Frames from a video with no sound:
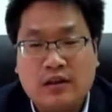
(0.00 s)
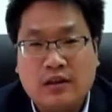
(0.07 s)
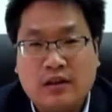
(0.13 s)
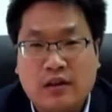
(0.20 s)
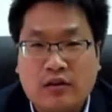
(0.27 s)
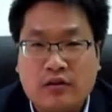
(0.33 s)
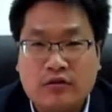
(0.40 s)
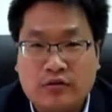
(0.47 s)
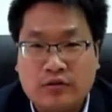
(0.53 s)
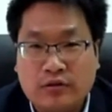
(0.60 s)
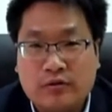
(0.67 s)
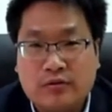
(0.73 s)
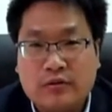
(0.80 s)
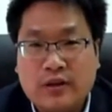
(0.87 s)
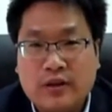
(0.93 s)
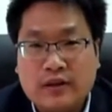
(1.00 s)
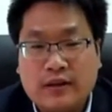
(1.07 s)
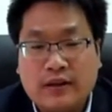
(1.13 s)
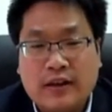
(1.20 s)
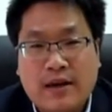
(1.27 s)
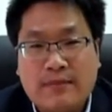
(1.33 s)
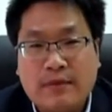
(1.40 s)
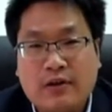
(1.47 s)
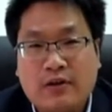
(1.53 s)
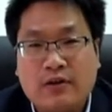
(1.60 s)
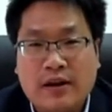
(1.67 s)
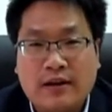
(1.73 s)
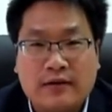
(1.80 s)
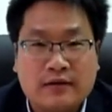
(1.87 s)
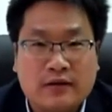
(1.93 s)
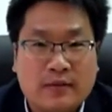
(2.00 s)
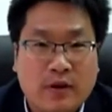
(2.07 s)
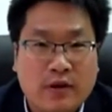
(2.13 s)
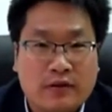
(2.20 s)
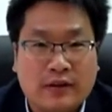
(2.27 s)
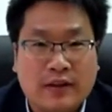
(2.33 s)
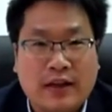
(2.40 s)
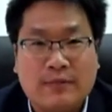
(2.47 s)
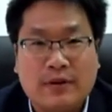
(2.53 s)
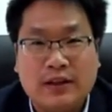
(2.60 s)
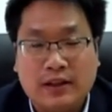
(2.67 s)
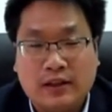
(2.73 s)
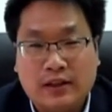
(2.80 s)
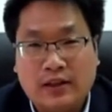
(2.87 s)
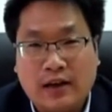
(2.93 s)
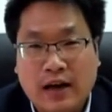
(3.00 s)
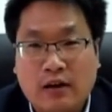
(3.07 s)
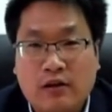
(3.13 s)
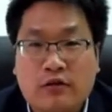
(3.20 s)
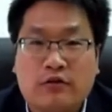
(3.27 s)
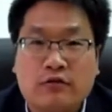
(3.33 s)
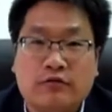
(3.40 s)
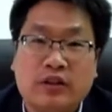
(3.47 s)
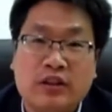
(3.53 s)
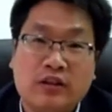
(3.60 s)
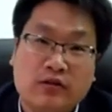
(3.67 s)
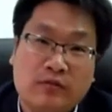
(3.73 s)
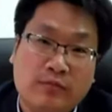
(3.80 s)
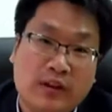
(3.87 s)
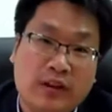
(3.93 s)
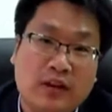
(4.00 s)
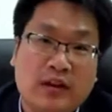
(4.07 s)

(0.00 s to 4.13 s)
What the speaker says: Also, the chemical and thermal stability are also need to be